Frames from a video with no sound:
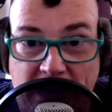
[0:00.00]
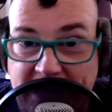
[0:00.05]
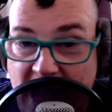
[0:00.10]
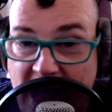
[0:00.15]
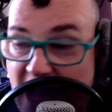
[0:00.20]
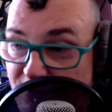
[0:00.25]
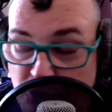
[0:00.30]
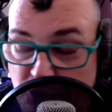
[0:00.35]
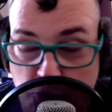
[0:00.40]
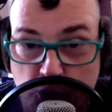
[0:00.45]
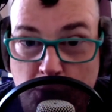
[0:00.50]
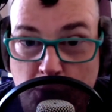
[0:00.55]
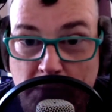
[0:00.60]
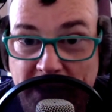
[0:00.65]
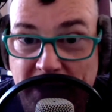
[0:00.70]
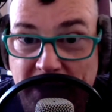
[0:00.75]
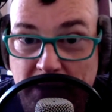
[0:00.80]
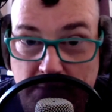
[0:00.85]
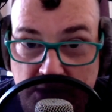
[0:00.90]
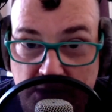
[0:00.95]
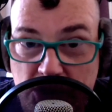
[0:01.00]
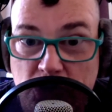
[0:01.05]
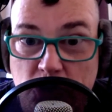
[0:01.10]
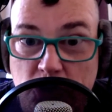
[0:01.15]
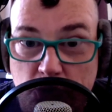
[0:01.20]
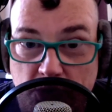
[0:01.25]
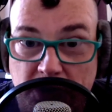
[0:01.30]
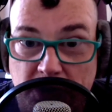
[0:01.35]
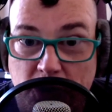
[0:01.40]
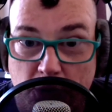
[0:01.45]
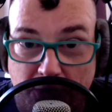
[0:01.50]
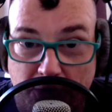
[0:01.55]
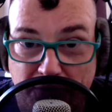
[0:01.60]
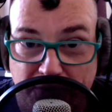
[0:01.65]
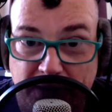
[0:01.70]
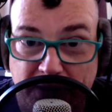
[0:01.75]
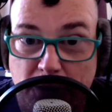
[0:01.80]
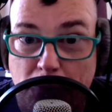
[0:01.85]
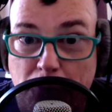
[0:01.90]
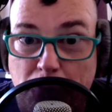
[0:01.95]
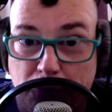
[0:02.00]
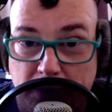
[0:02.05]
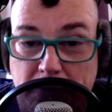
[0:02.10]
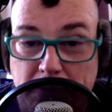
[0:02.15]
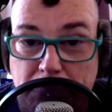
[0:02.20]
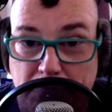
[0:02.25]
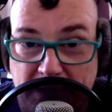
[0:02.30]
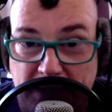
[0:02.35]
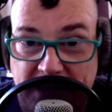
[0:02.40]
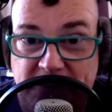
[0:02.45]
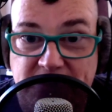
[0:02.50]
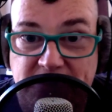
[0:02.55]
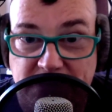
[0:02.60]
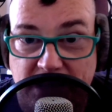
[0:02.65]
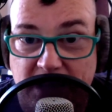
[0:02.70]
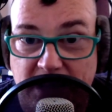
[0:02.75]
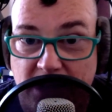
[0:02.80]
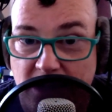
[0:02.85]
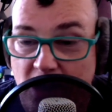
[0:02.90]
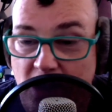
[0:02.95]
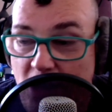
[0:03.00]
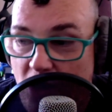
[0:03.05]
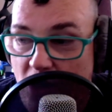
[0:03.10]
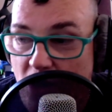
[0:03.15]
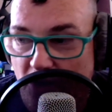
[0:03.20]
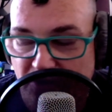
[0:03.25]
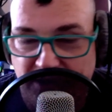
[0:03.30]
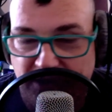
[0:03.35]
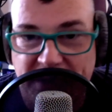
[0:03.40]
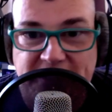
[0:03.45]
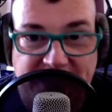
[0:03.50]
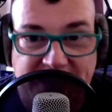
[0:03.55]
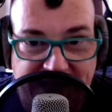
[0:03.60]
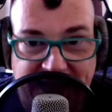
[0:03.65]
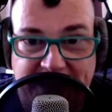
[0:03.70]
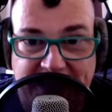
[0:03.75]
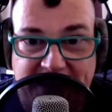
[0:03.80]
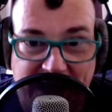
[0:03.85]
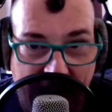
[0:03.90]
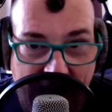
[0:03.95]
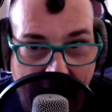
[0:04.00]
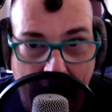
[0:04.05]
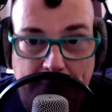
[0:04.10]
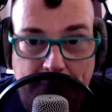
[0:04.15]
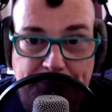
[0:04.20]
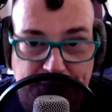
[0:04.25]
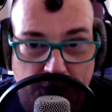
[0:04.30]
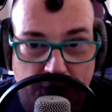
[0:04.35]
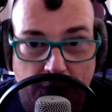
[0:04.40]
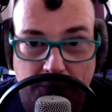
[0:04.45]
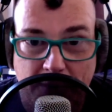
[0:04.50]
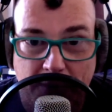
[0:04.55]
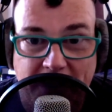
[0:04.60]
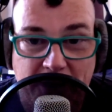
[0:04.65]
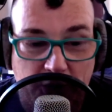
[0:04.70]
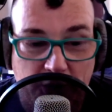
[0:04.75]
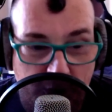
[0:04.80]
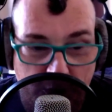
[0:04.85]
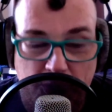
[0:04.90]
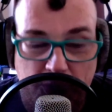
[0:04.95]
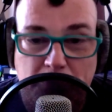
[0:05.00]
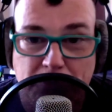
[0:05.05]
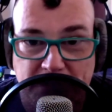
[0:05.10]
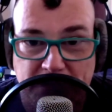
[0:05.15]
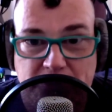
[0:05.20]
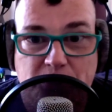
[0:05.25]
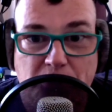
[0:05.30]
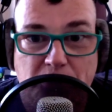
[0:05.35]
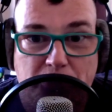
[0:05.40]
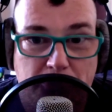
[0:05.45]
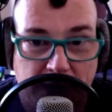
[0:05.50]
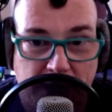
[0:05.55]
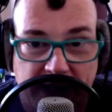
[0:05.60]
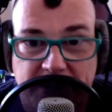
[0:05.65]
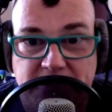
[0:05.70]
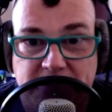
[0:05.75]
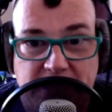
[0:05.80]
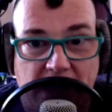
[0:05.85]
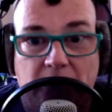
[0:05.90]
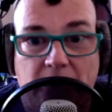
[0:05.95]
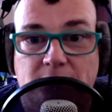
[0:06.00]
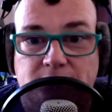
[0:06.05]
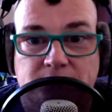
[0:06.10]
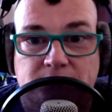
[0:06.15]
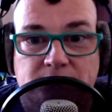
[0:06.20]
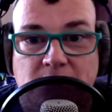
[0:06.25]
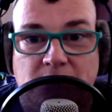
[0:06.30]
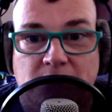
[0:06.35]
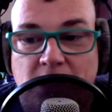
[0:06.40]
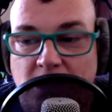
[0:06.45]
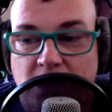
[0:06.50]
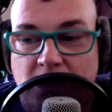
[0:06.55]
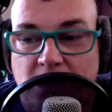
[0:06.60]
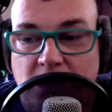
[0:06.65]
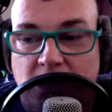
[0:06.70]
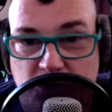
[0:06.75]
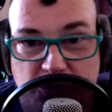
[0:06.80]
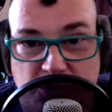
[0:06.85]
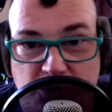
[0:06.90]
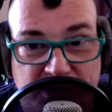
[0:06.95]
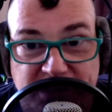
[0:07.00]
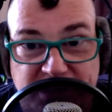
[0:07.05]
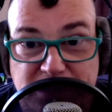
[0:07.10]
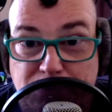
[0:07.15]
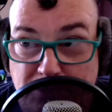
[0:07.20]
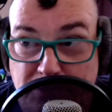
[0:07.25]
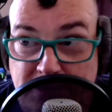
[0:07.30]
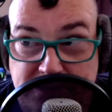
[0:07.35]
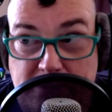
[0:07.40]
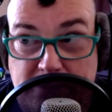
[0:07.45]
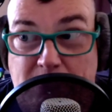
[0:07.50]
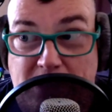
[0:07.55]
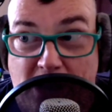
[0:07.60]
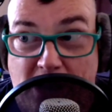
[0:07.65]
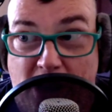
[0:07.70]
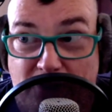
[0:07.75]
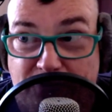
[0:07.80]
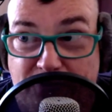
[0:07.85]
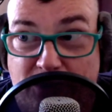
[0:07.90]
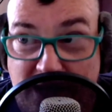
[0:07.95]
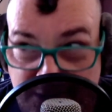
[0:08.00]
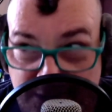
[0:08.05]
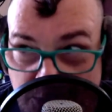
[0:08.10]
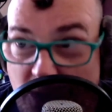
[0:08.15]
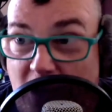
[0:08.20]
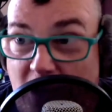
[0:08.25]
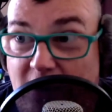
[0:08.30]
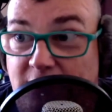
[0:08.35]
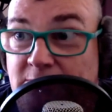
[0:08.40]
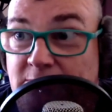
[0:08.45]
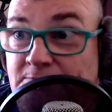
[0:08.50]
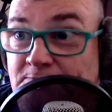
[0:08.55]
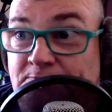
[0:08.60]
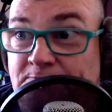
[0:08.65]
I have too many mission critical fingerprint based authenticated apps on my current Pixel 3 XL. So this is pissing me off as well.